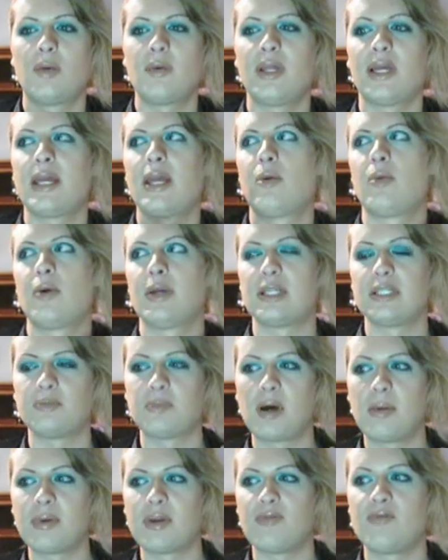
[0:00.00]
We're like, yeah, we're at this
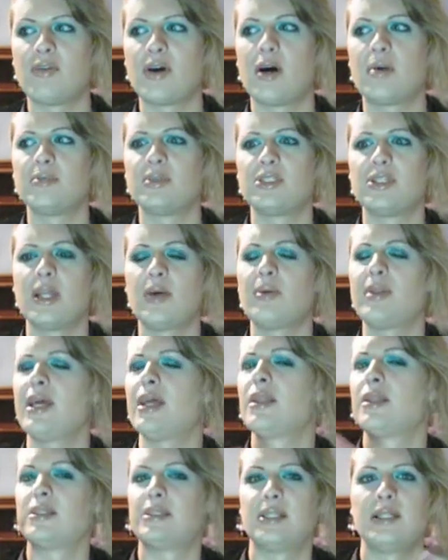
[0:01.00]
pumpkin farm. They were
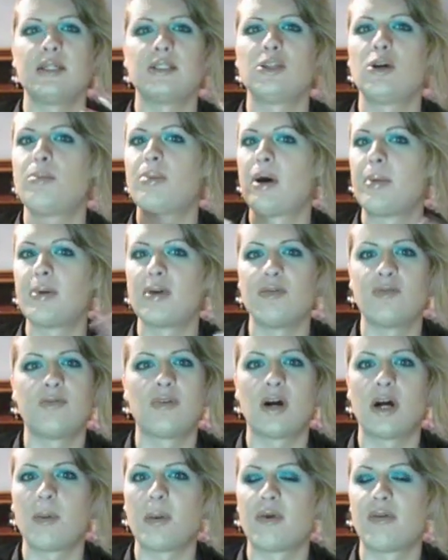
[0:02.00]
like, listen, there's no pumpkin
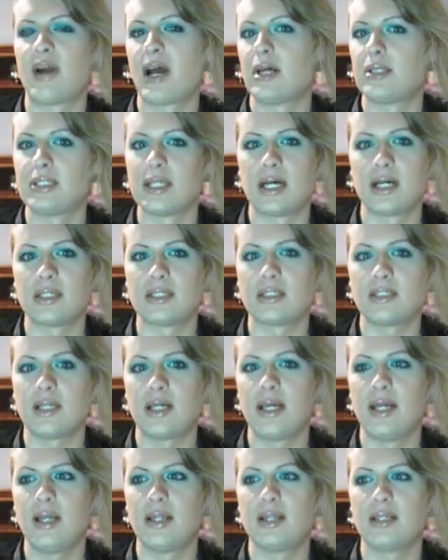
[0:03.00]
farm around us.
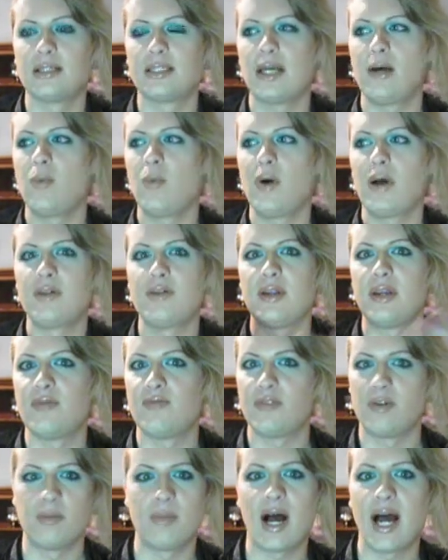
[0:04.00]
Like, there's not one
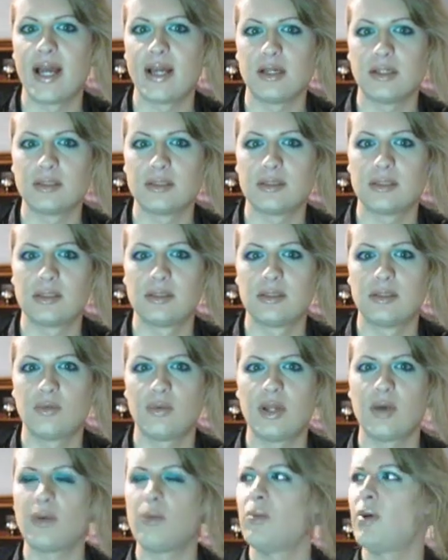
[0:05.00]
for miles.
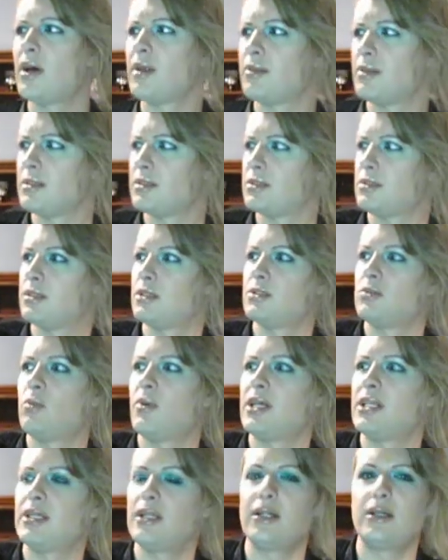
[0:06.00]
We're like, but what? There's there's
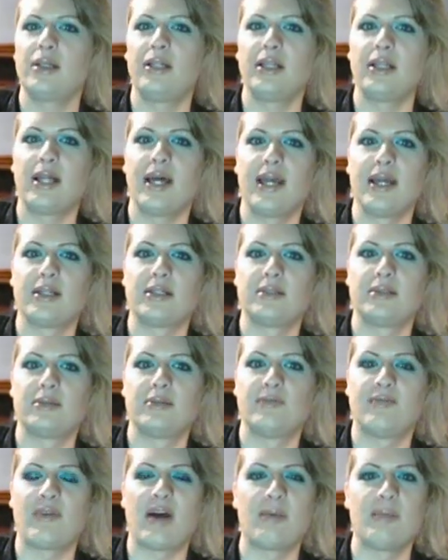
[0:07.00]
one literally like
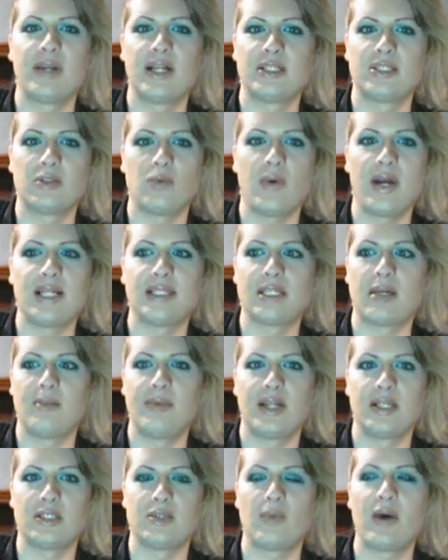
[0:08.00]
five minutes away, ten
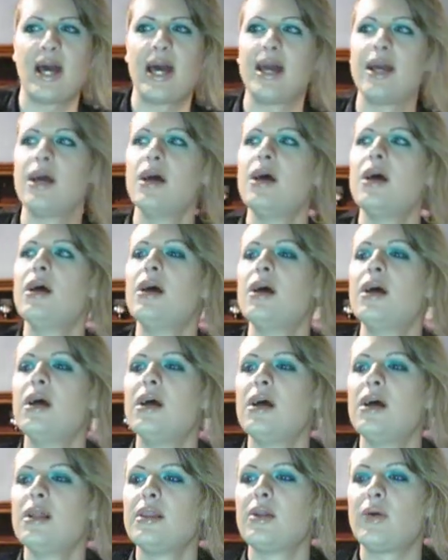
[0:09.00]
minutes away.
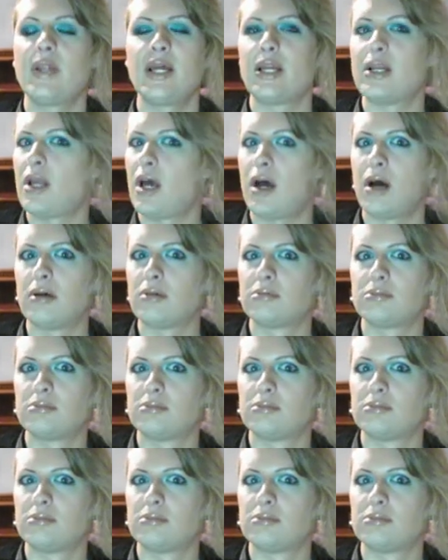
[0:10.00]
They're like, no.